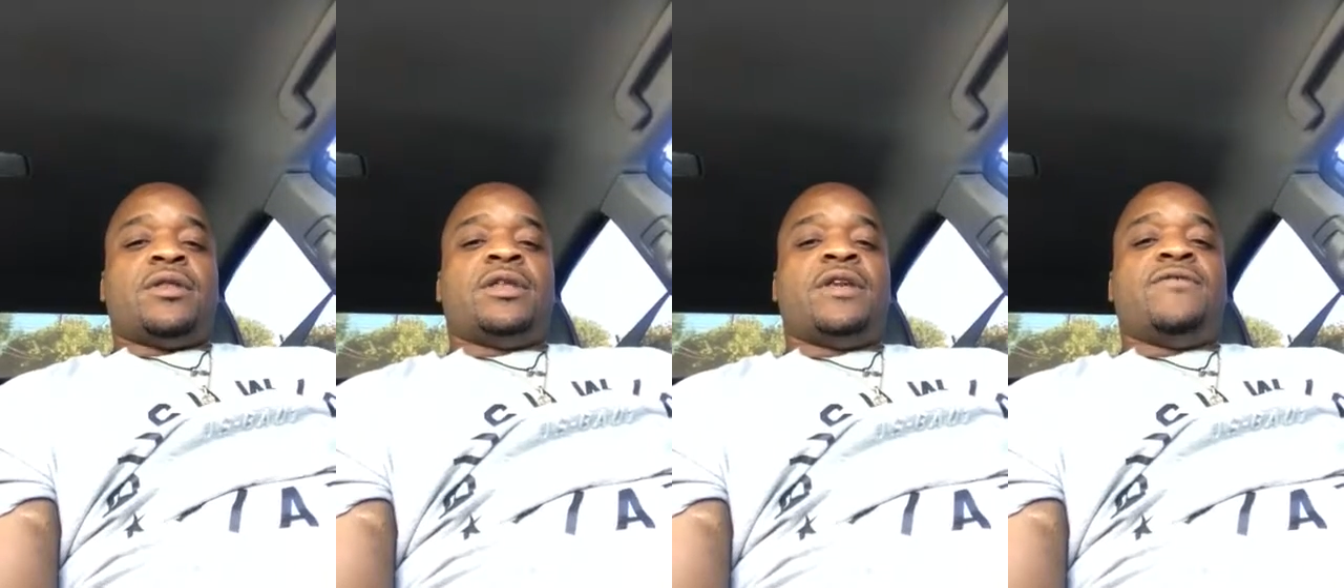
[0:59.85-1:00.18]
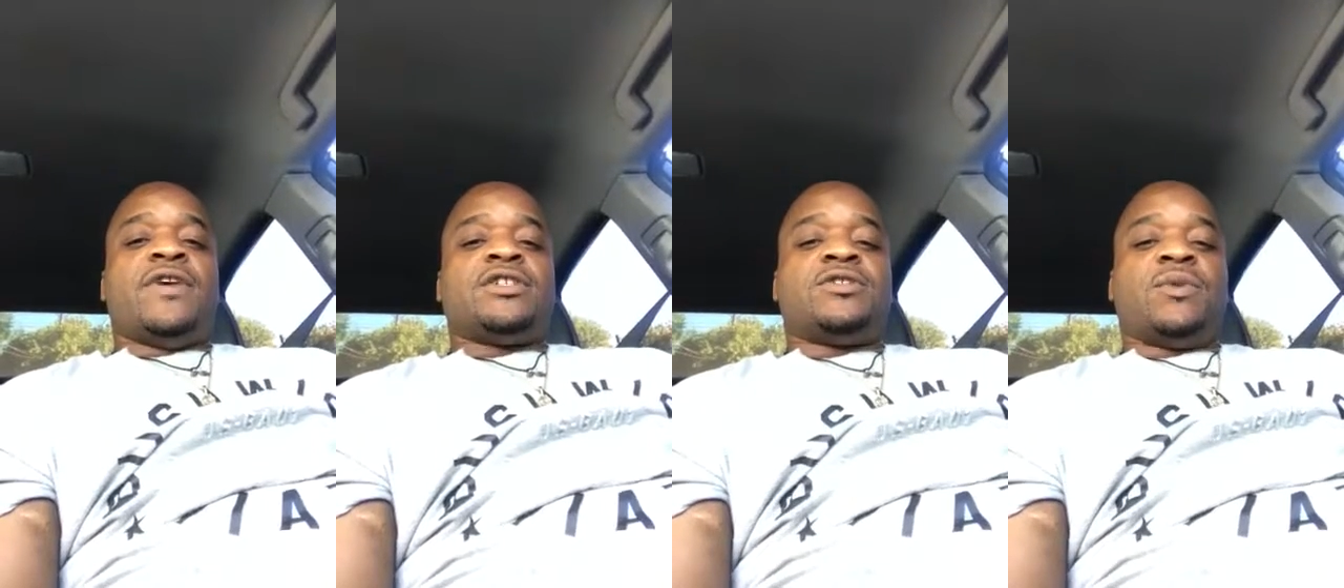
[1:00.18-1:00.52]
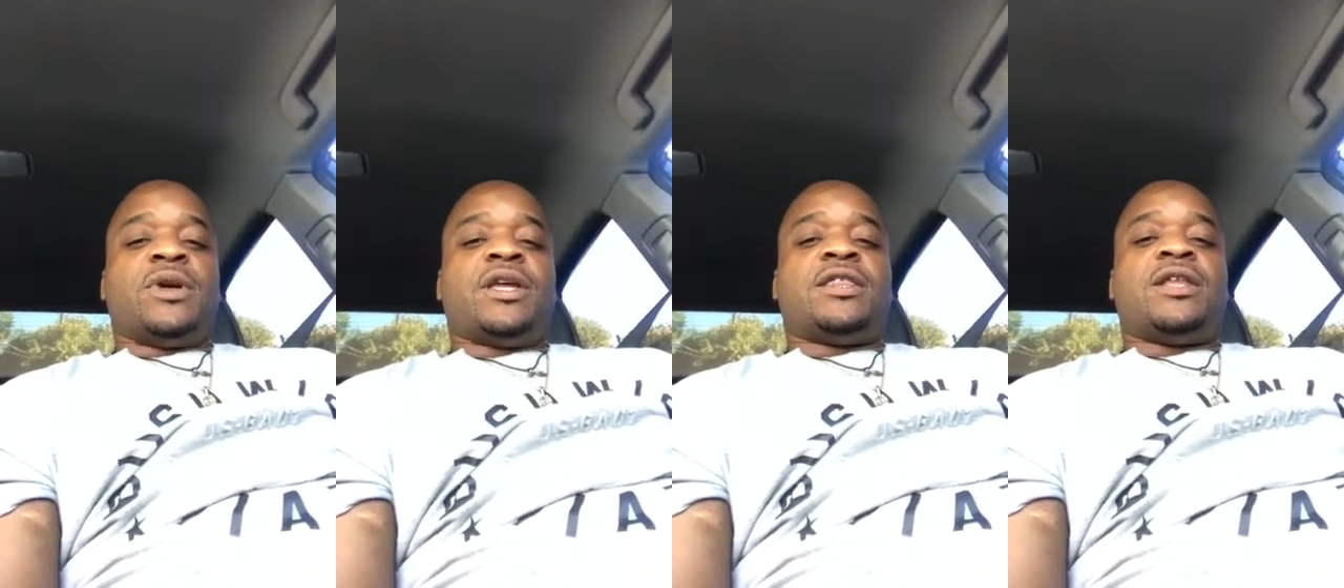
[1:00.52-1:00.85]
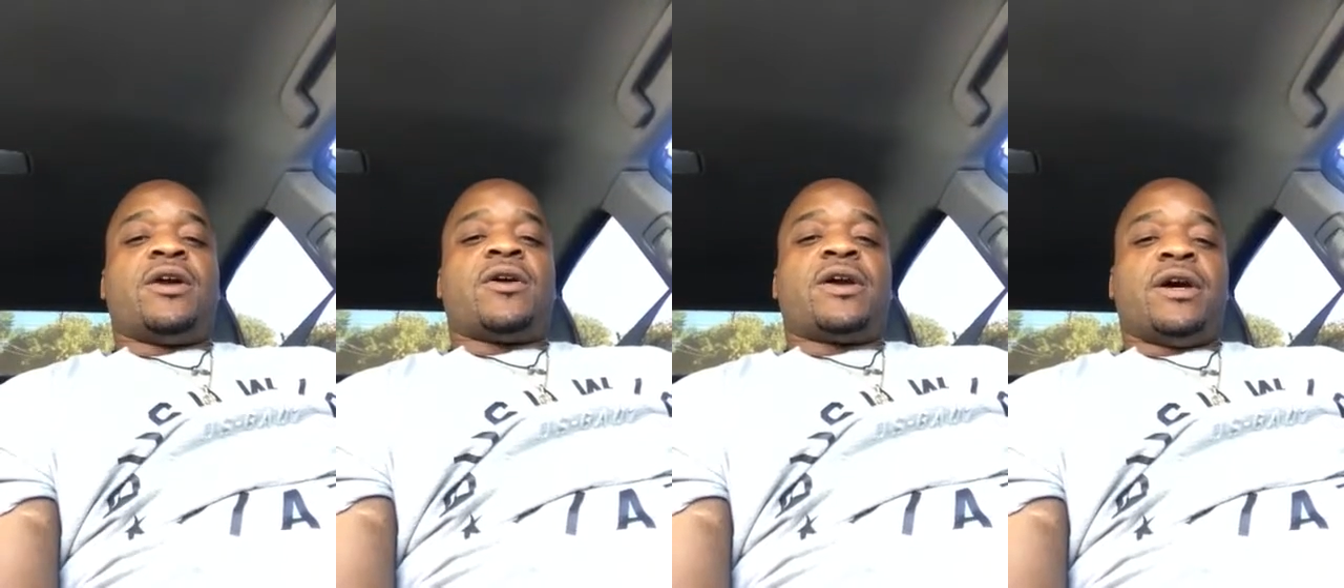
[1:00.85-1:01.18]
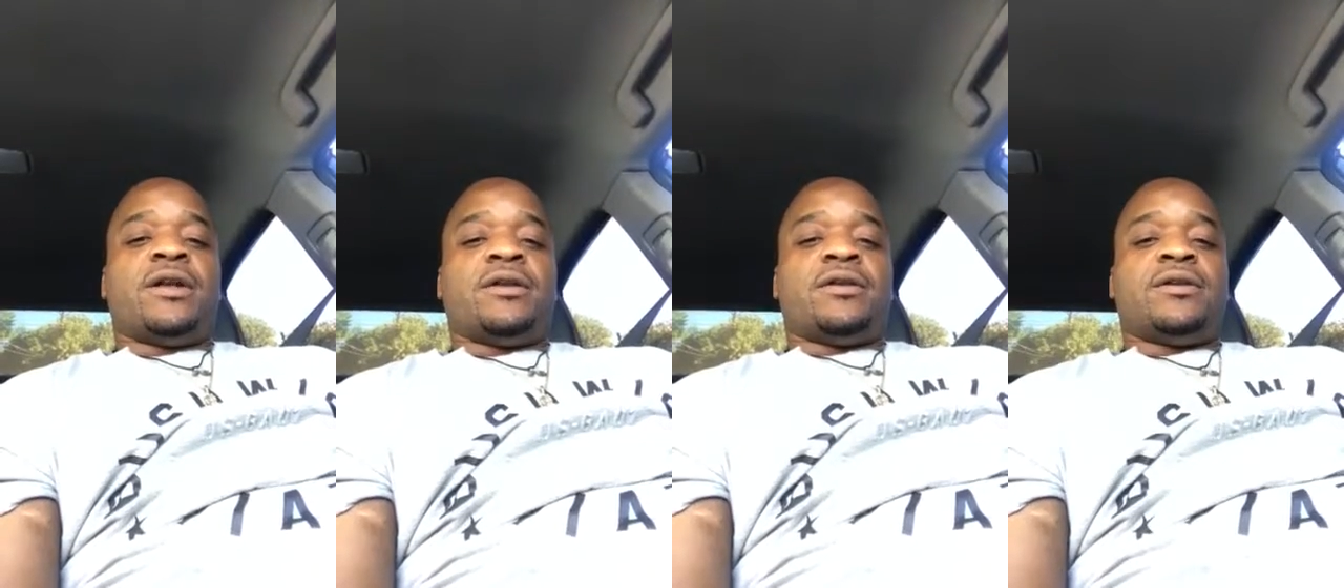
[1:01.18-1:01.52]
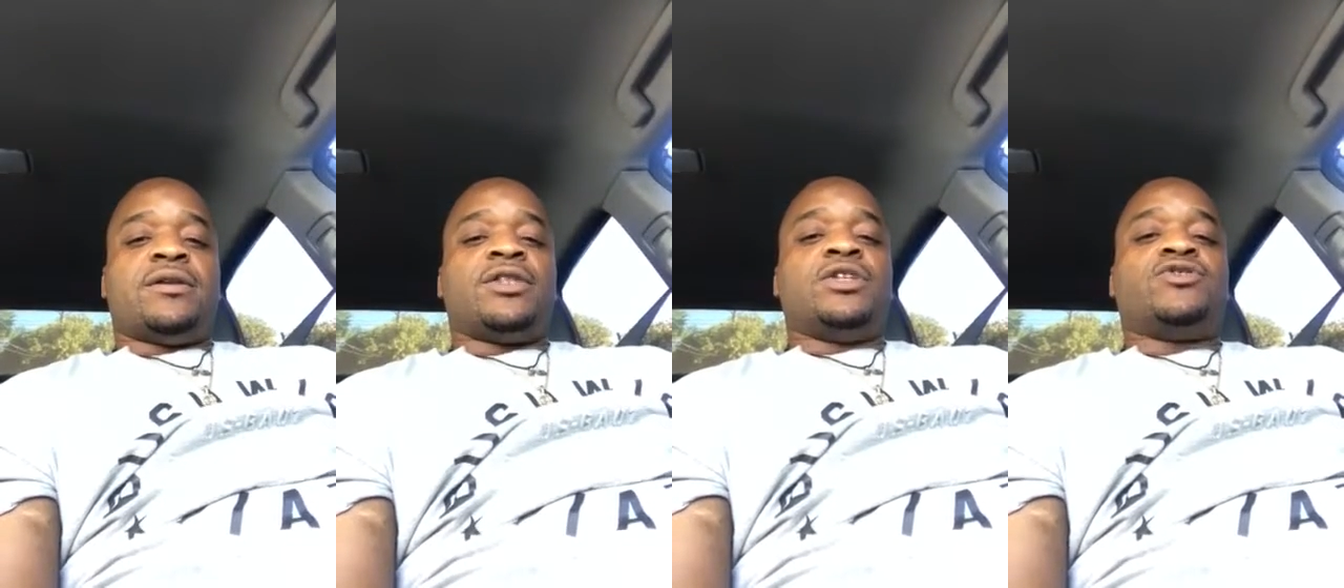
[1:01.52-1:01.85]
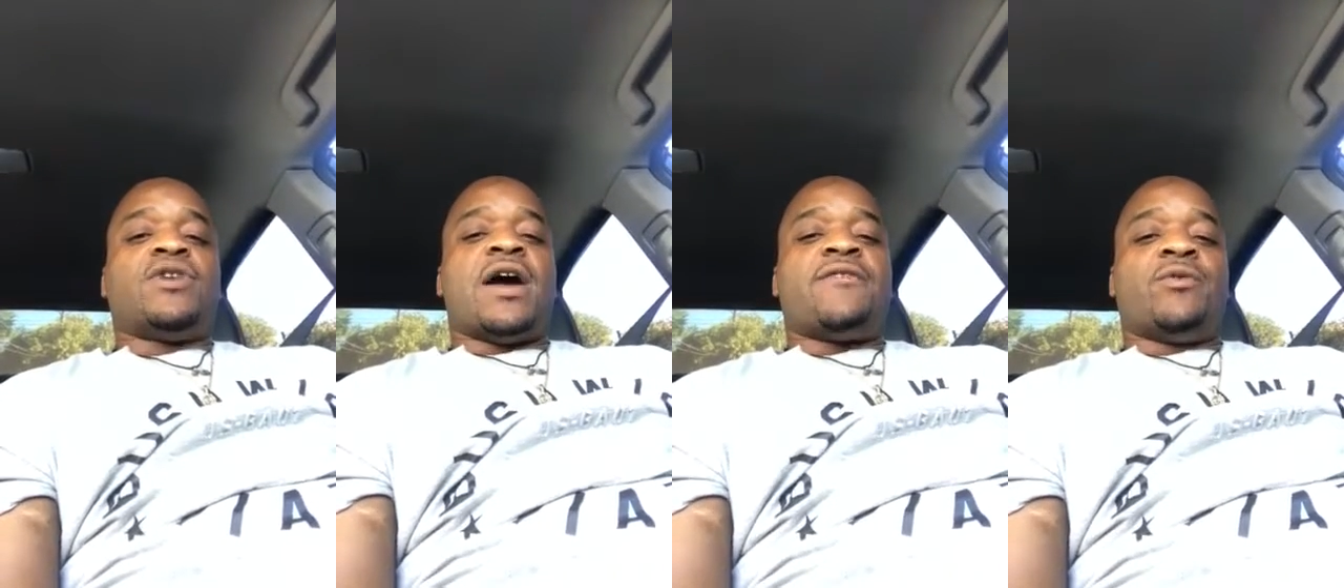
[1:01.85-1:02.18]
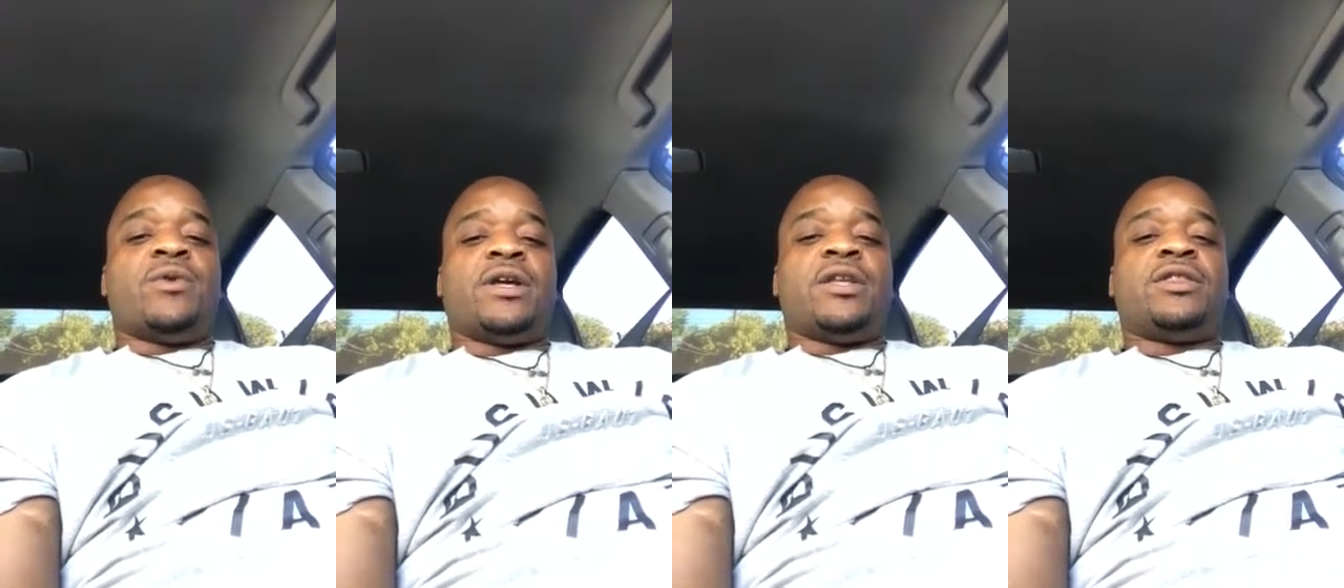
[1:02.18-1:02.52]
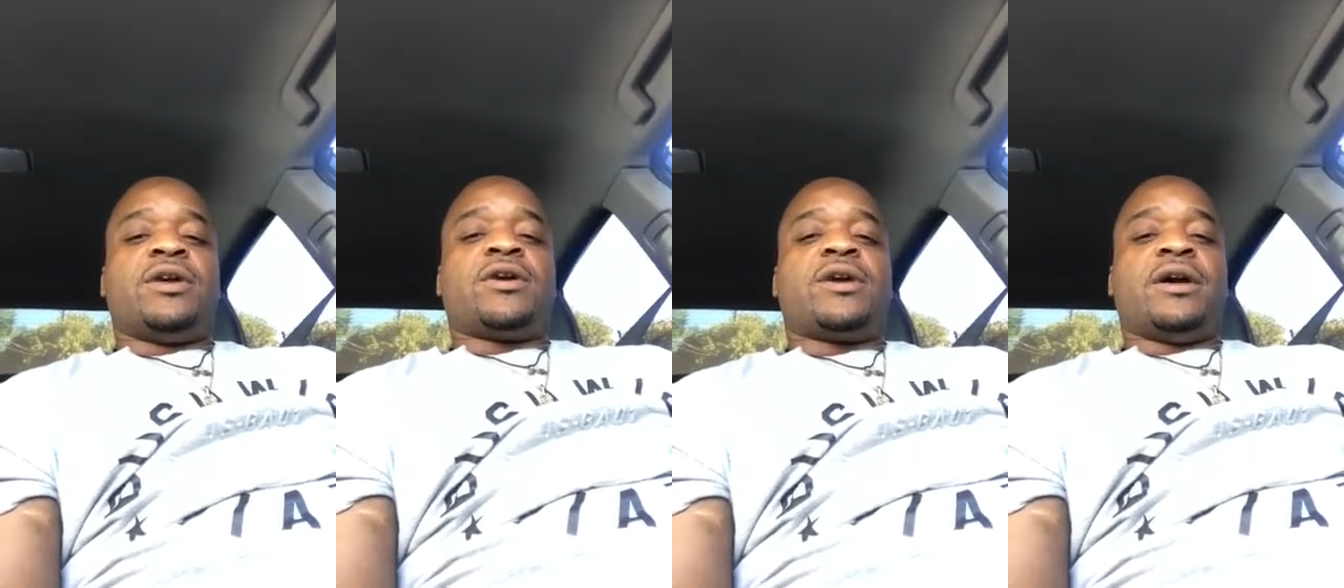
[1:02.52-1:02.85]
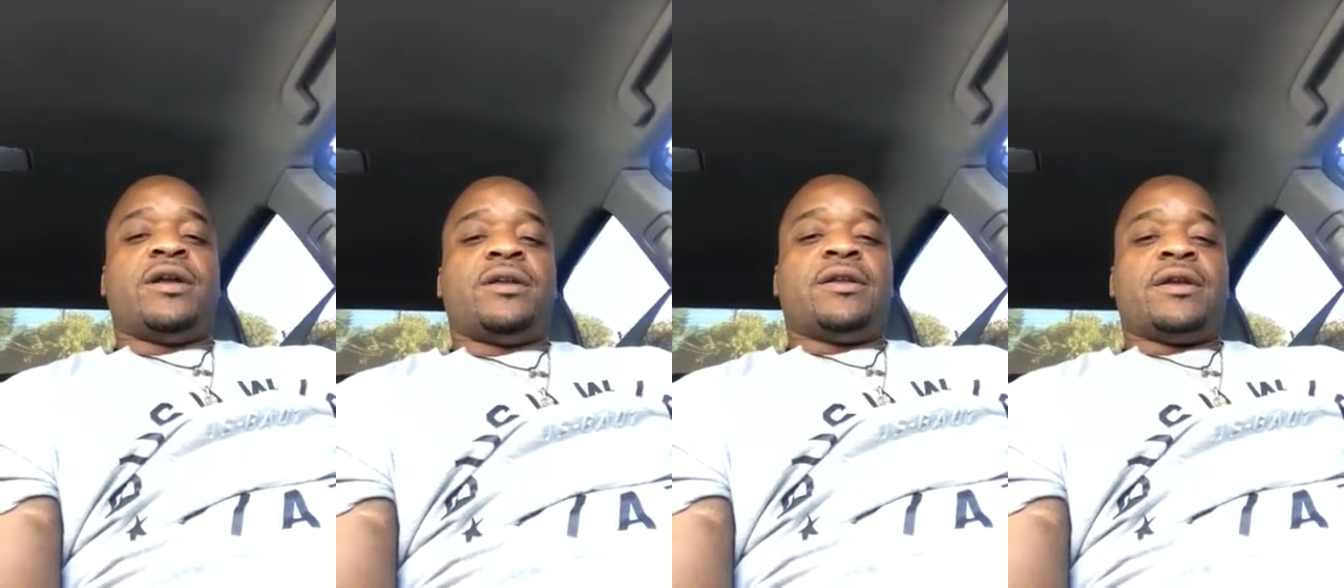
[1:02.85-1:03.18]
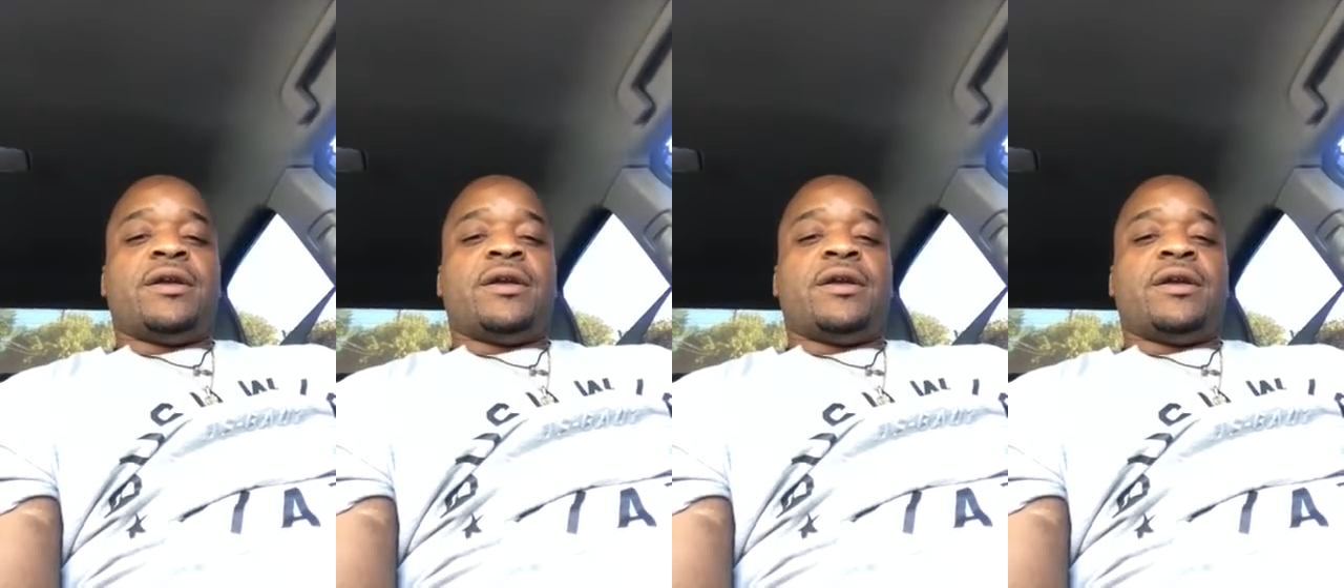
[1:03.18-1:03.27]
The investor will get their cut. The driver will get their cut,